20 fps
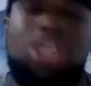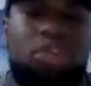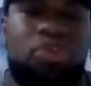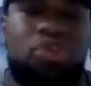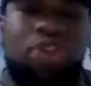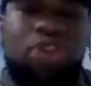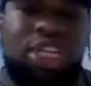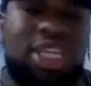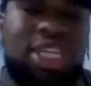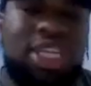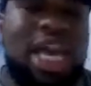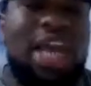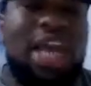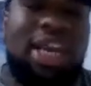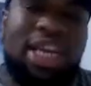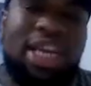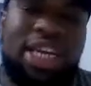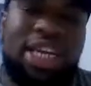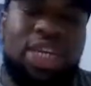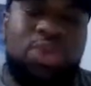freestyling
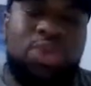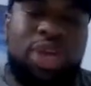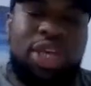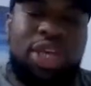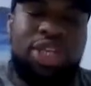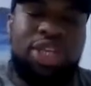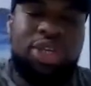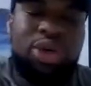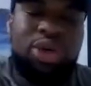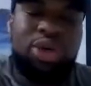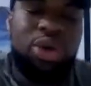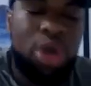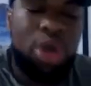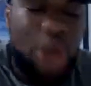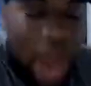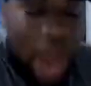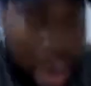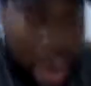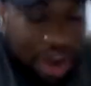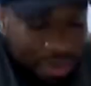and he's winning. So
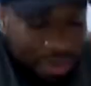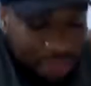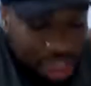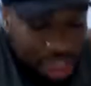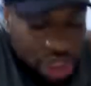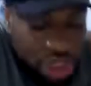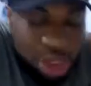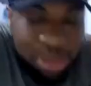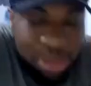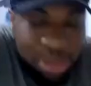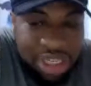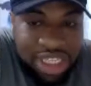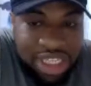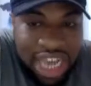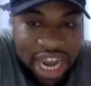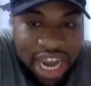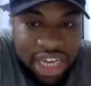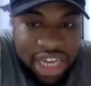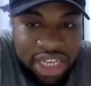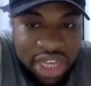I don't think he should have been
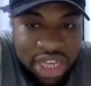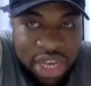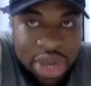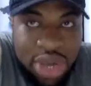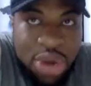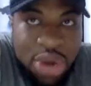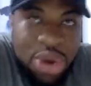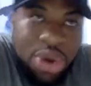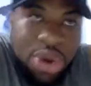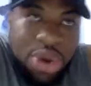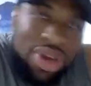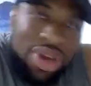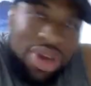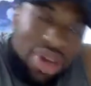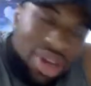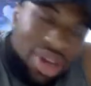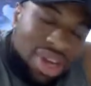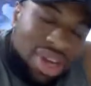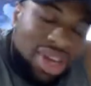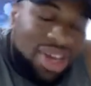sacked.
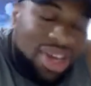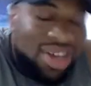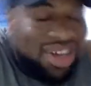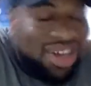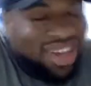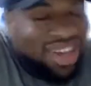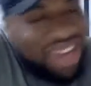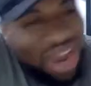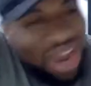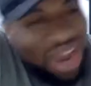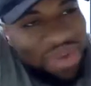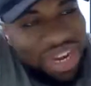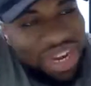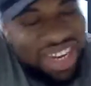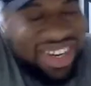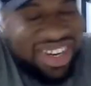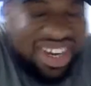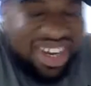I mean,